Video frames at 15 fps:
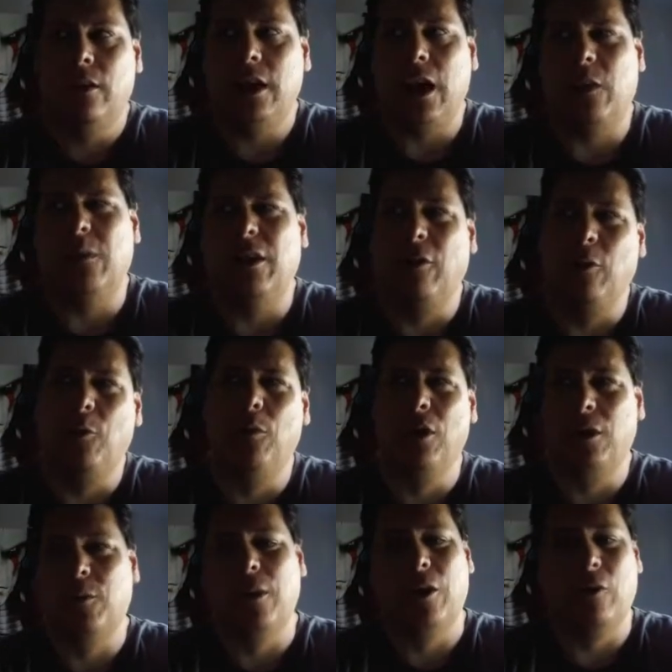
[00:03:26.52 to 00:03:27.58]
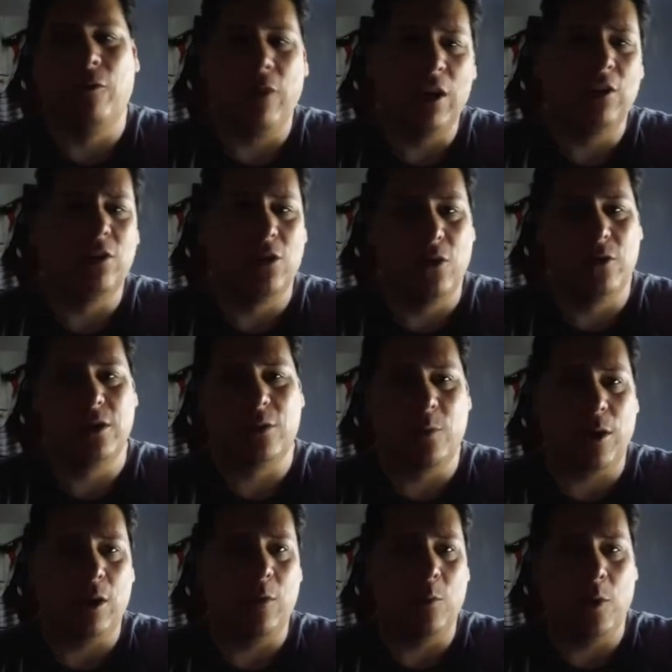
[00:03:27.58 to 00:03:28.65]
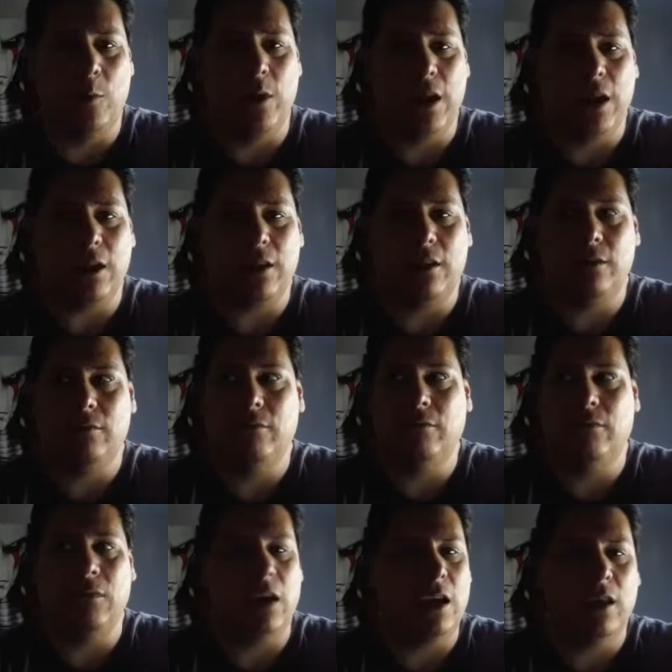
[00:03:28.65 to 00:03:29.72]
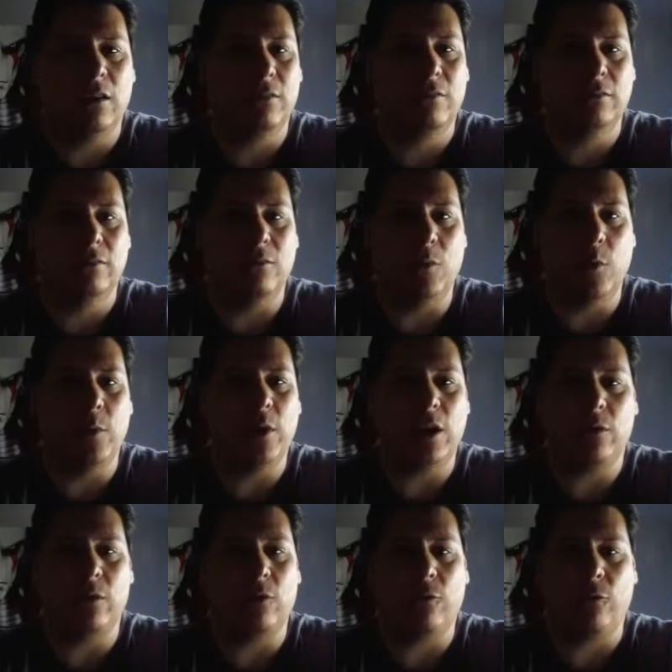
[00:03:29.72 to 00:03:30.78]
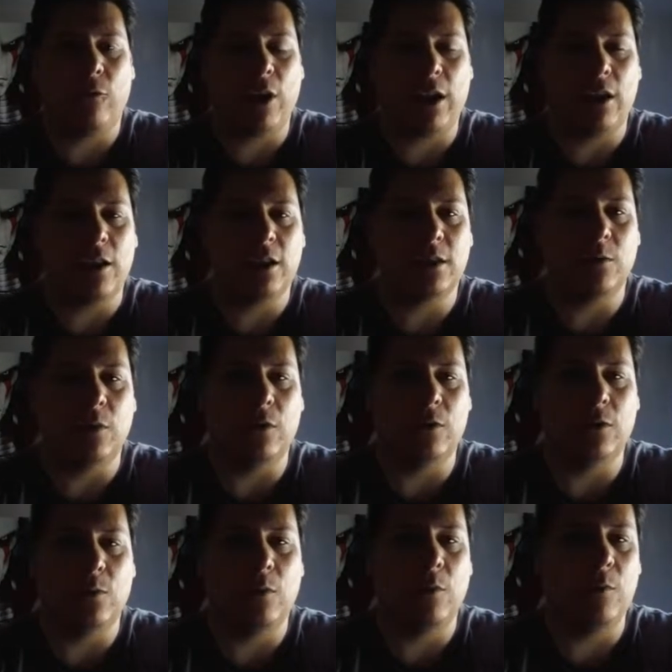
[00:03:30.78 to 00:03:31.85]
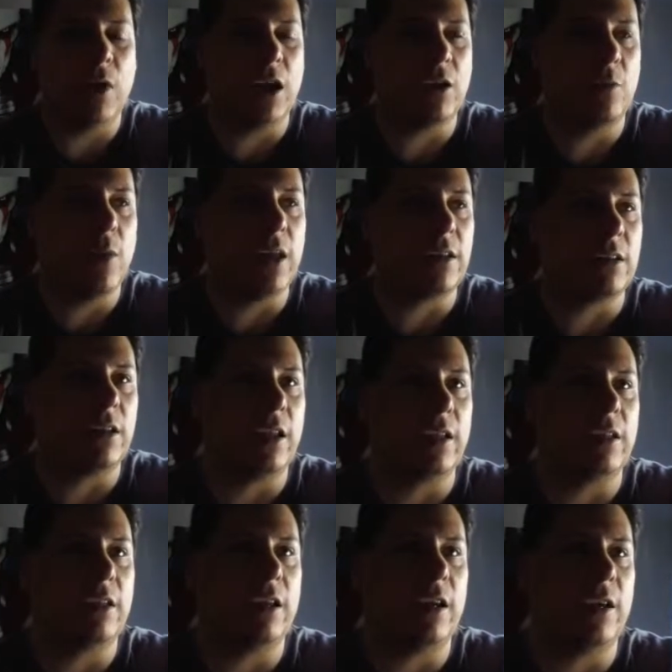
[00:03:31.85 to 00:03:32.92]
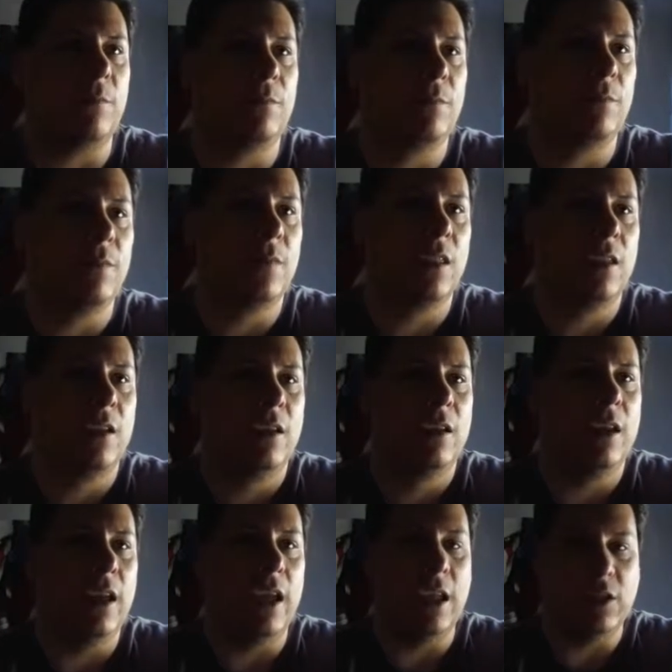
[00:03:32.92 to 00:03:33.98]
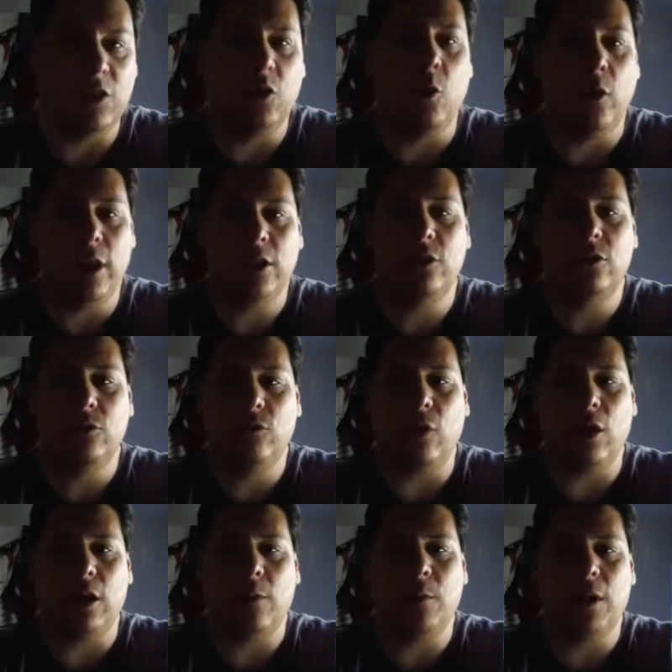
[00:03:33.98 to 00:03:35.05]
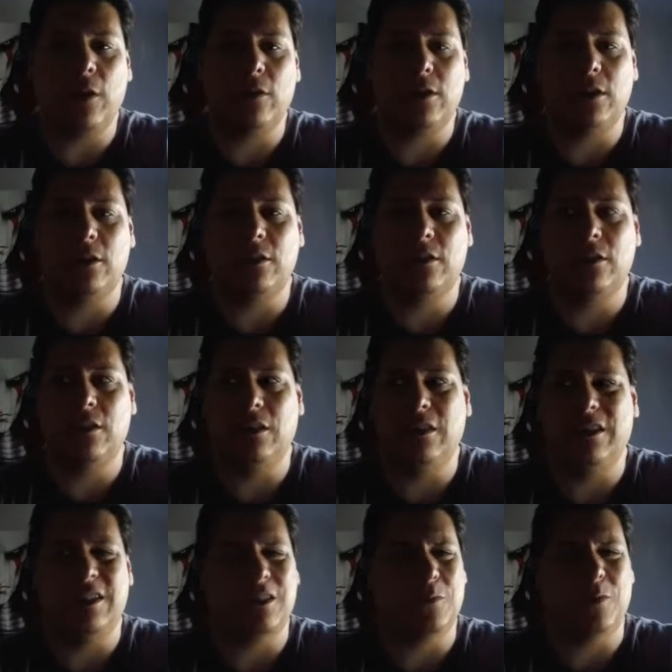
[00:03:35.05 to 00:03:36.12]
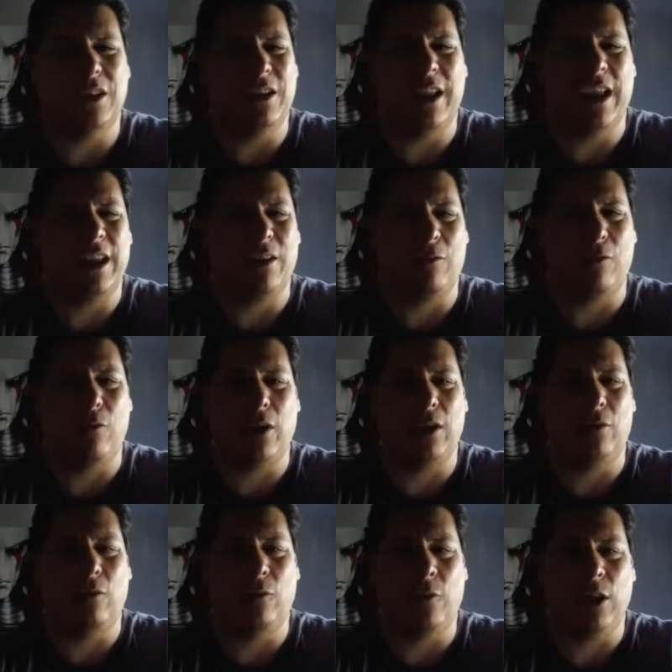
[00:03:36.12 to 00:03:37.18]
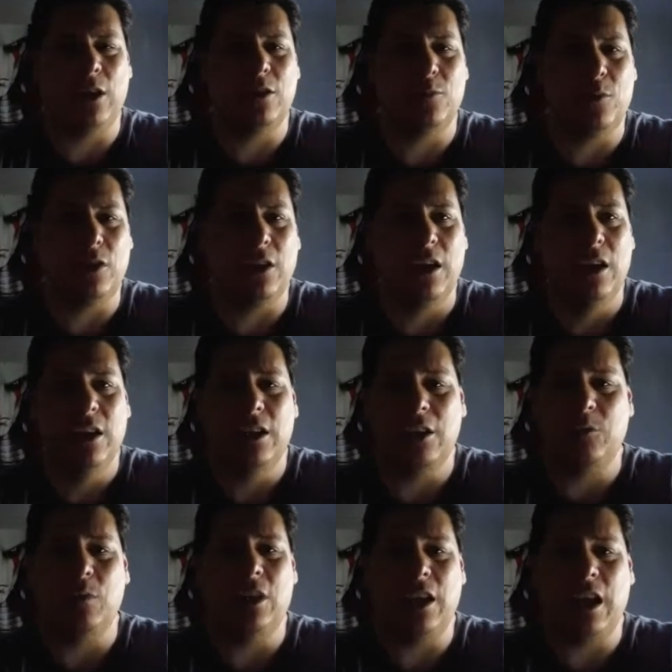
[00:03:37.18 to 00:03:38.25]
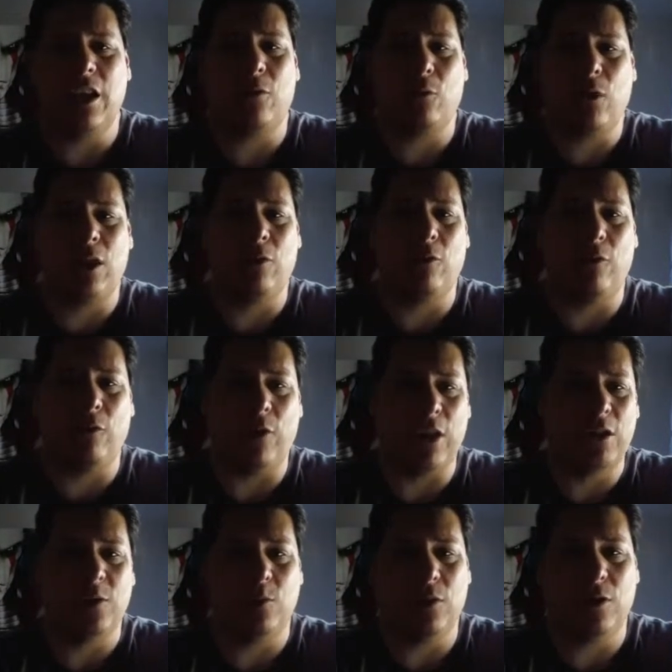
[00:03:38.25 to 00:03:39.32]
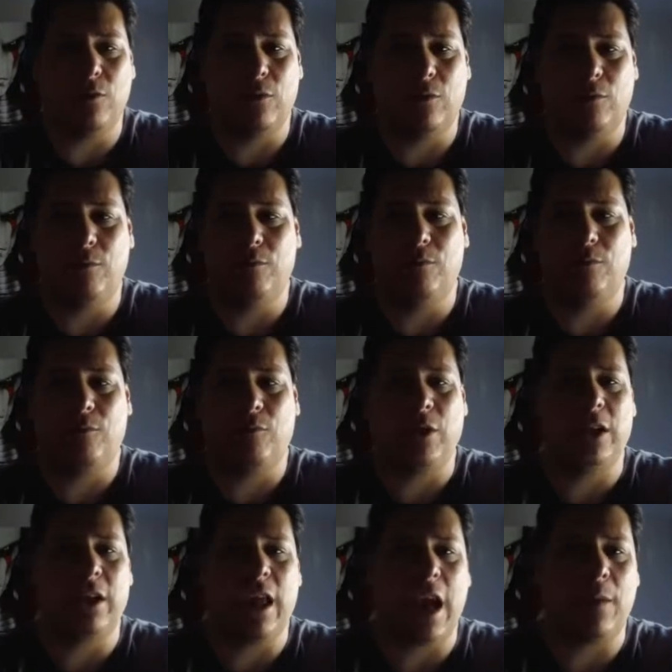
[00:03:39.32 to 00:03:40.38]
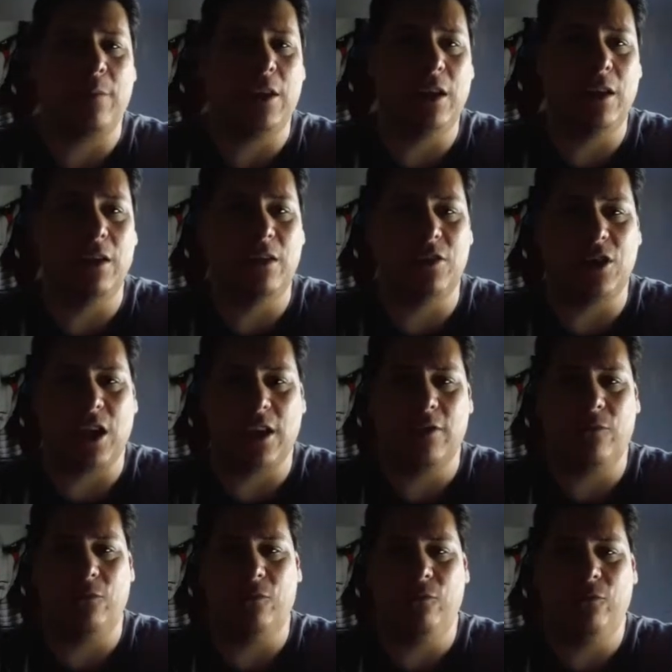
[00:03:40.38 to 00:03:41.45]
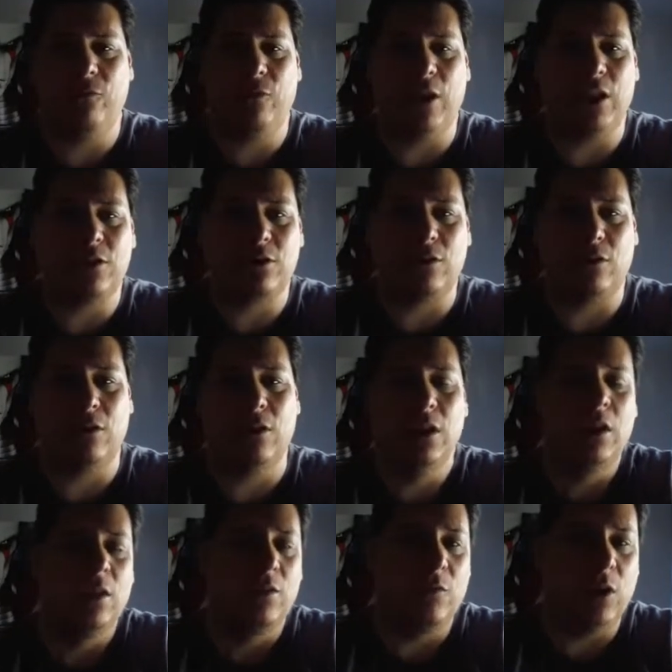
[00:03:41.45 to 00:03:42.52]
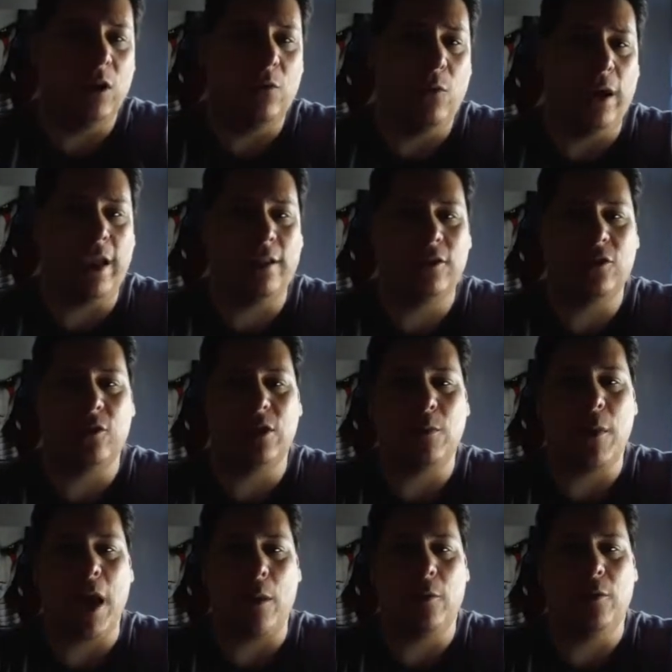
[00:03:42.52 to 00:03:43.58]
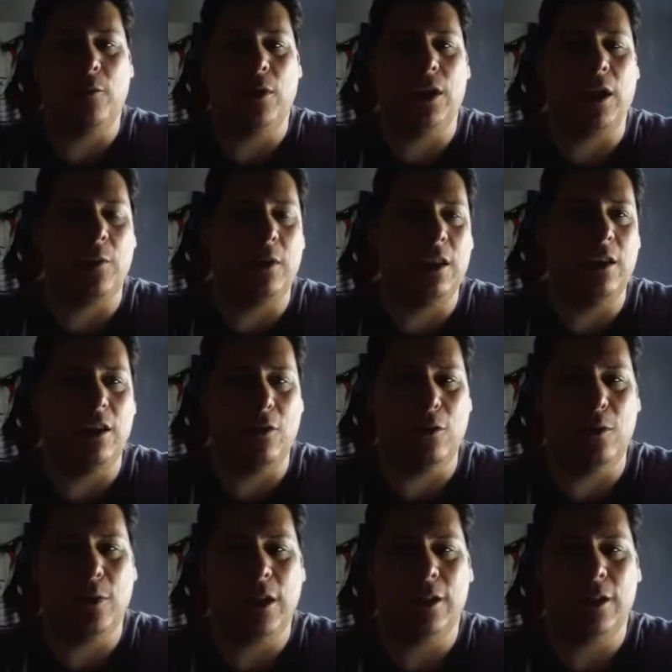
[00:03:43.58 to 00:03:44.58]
Yeah, but every book about revenge is always compared to Moby Dick. Yeah, Moby Dick was freaking awesome. It was monumental at the time. It's going to draw comparisons. It doesn't mean you can't ever write a revenge book. It doesn't mean you can't write a revenge book with a freaking captain and a giant fish or, well, whale, so it's a mammal, but I mean, you know what I